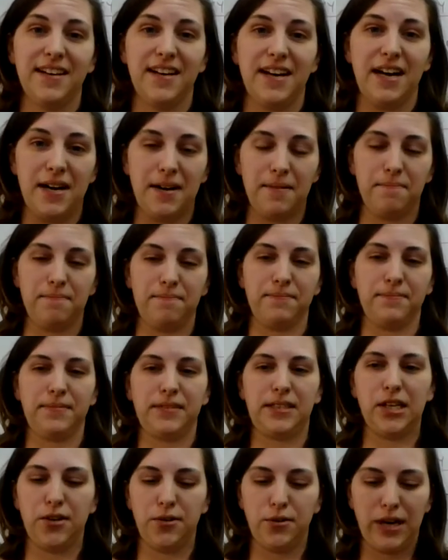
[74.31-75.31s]
Um,
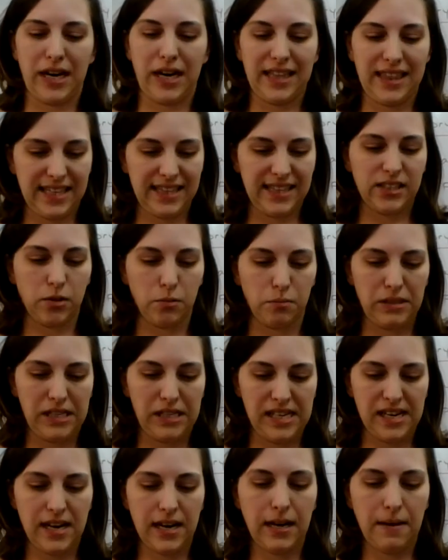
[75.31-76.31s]
so I think this will
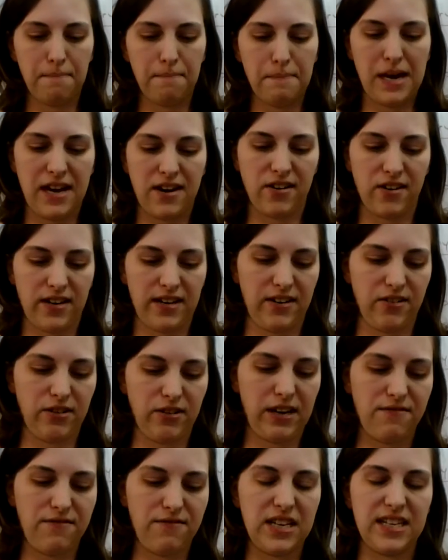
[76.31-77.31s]
be better, and it'll
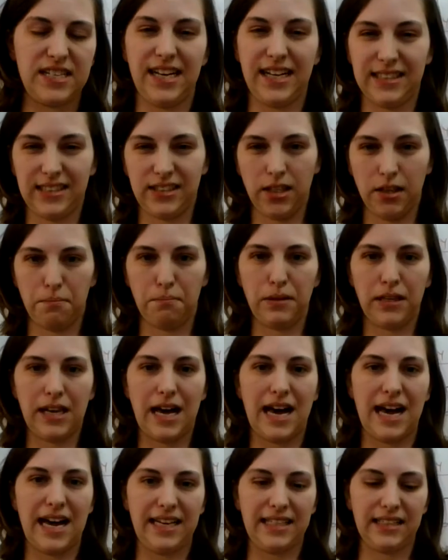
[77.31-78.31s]
give you a chance to
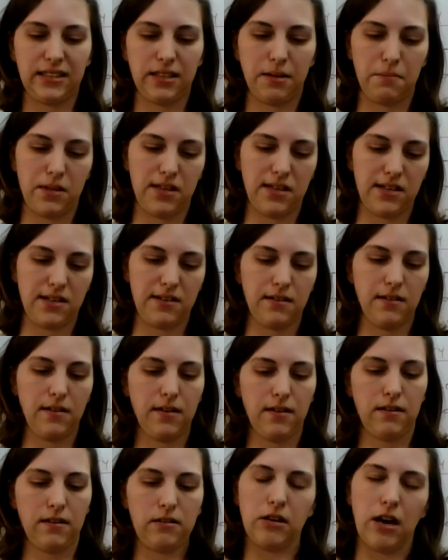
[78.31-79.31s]
apply some of the
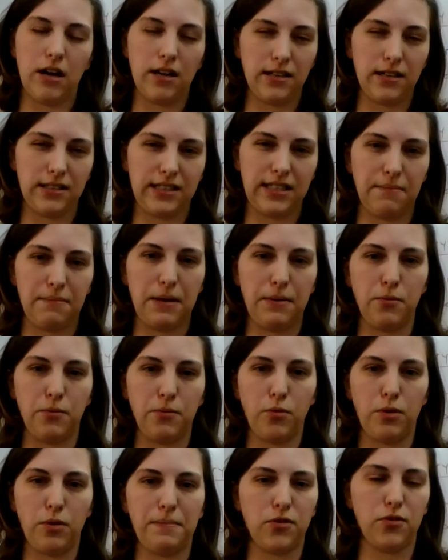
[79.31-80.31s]
knowledge that maybe
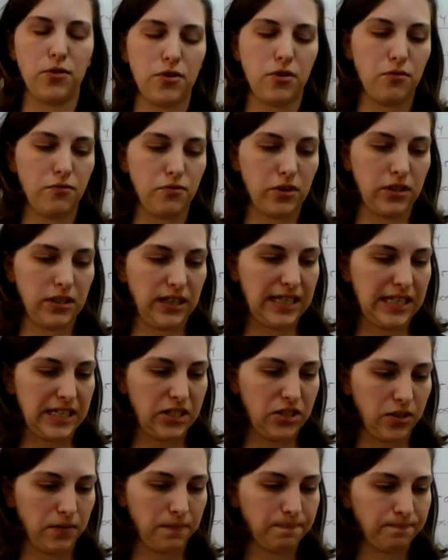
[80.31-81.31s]
we've been going over in
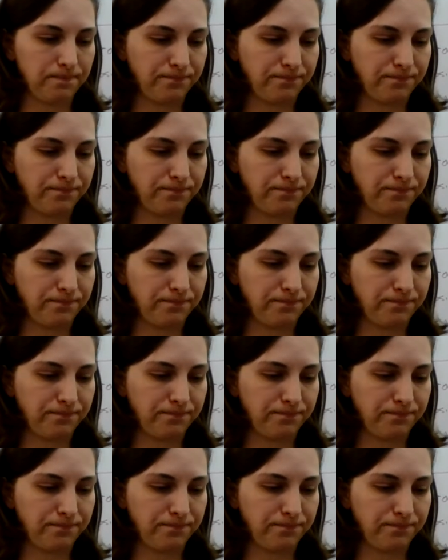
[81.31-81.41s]
literature.